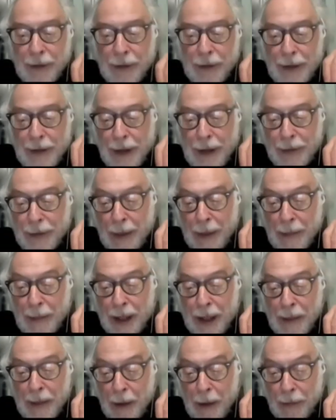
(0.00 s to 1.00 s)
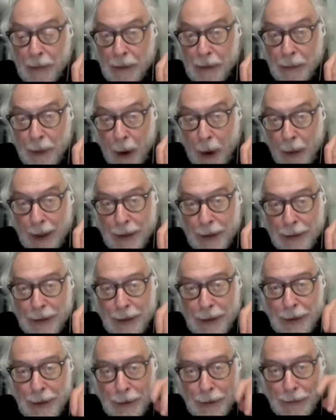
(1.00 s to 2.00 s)
just something about the poet
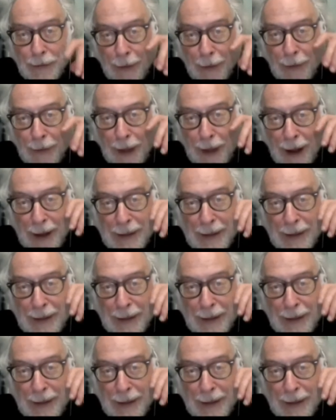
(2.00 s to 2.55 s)
who wrote that?